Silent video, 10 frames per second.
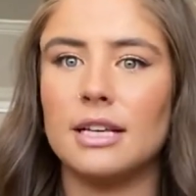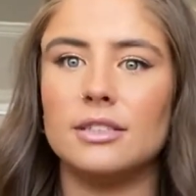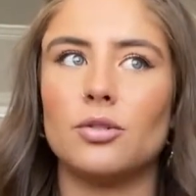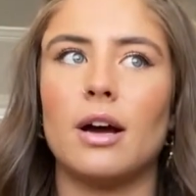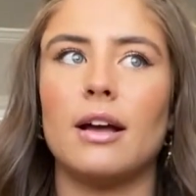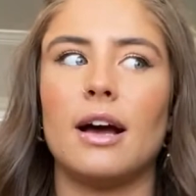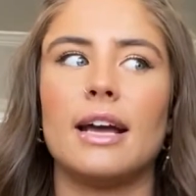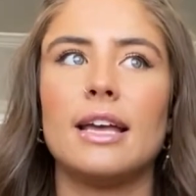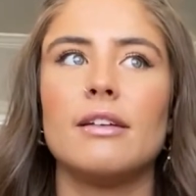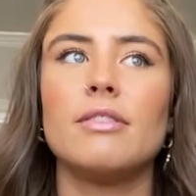And so I
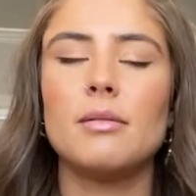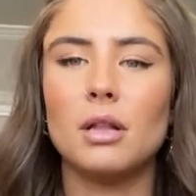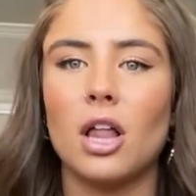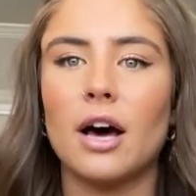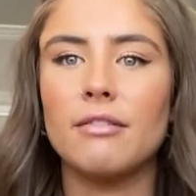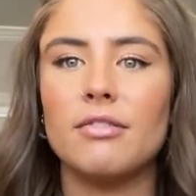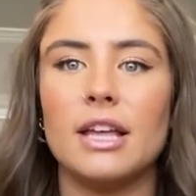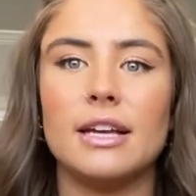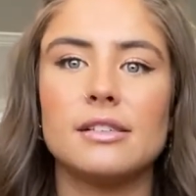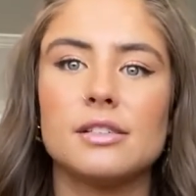give them a lot of
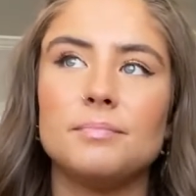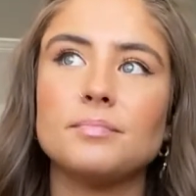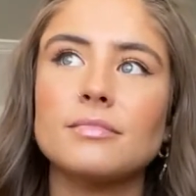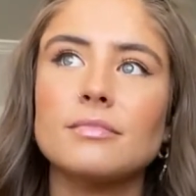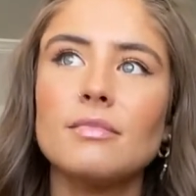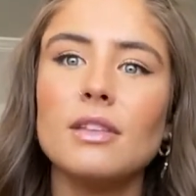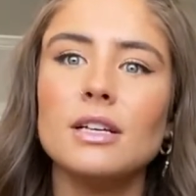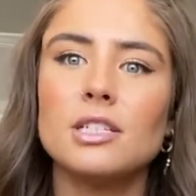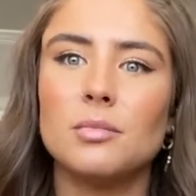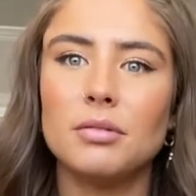things
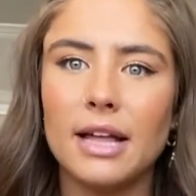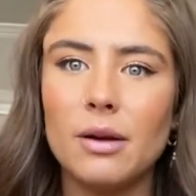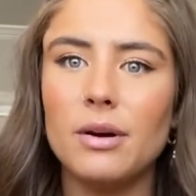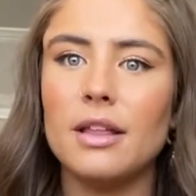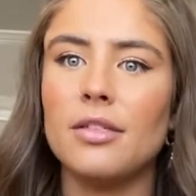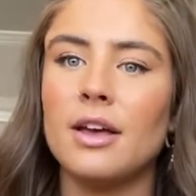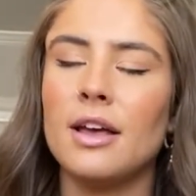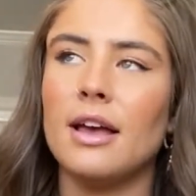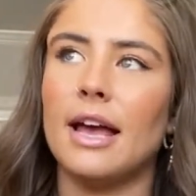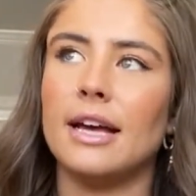to play with
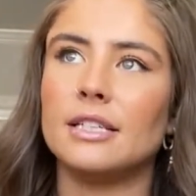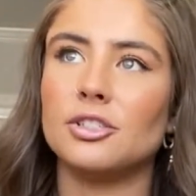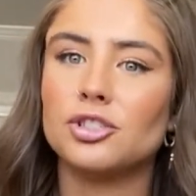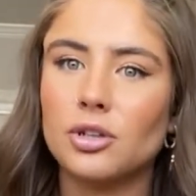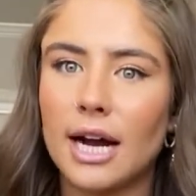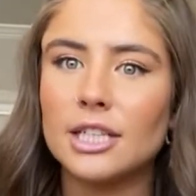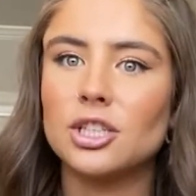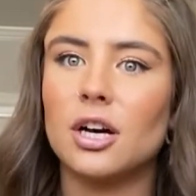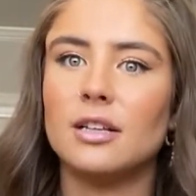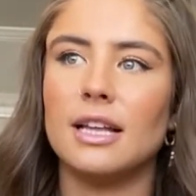and to scratch
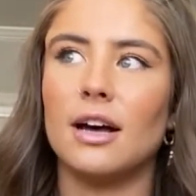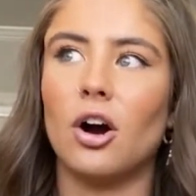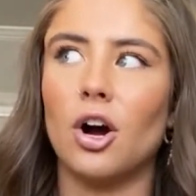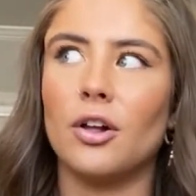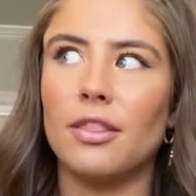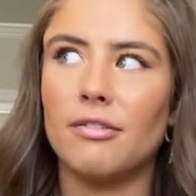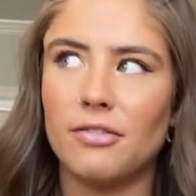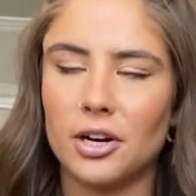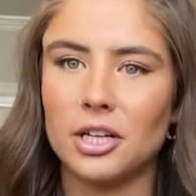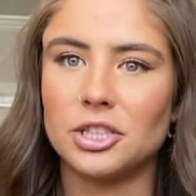on that aren't the
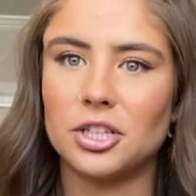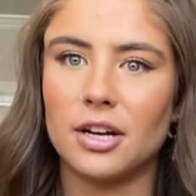furniture.